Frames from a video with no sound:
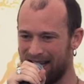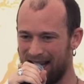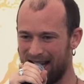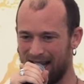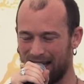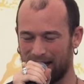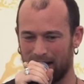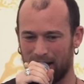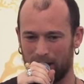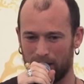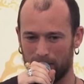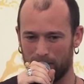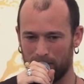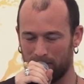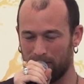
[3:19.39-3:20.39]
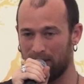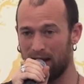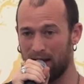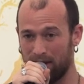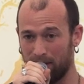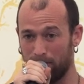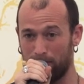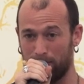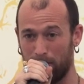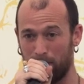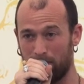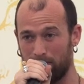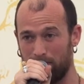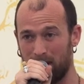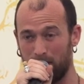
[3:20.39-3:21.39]
And the
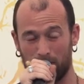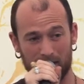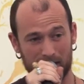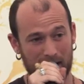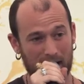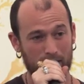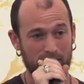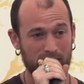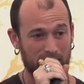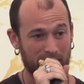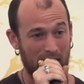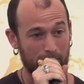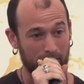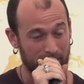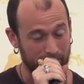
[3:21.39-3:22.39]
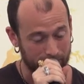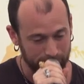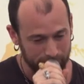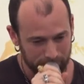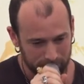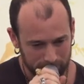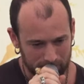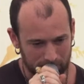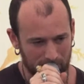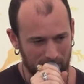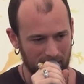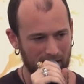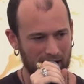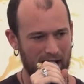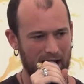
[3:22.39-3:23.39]
bulk of my work now is collaborative.
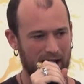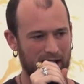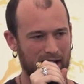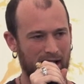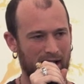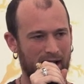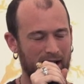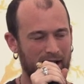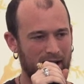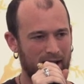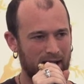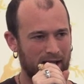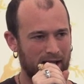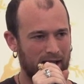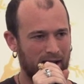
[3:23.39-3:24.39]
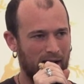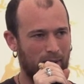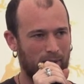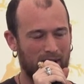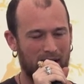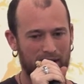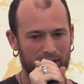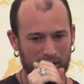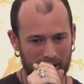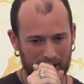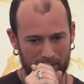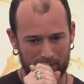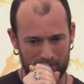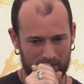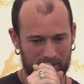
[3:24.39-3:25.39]
And when I look
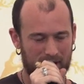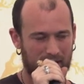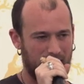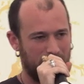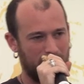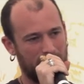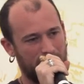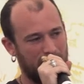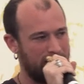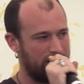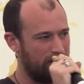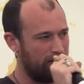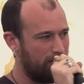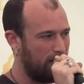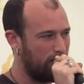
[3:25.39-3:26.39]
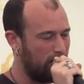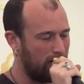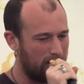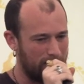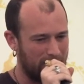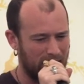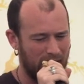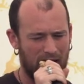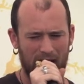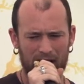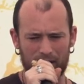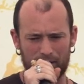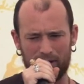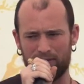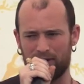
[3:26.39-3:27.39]
at the history of my work, I'm like, I
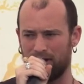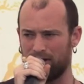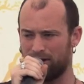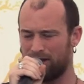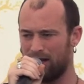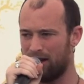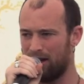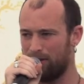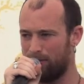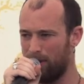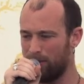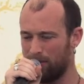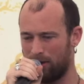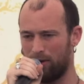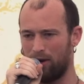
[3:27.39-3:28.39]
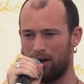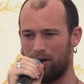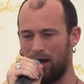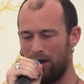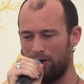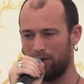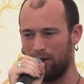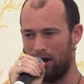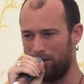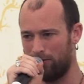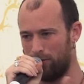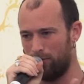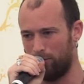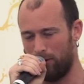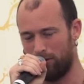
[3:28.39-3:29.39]
don't even understand it. People are like, well, how
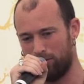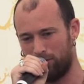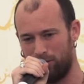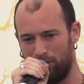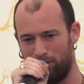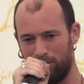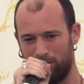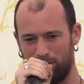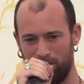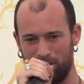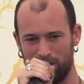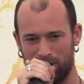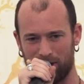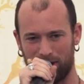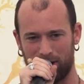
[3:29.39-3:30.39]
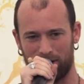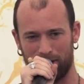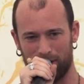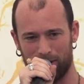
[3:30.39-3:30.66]
have you written so much music?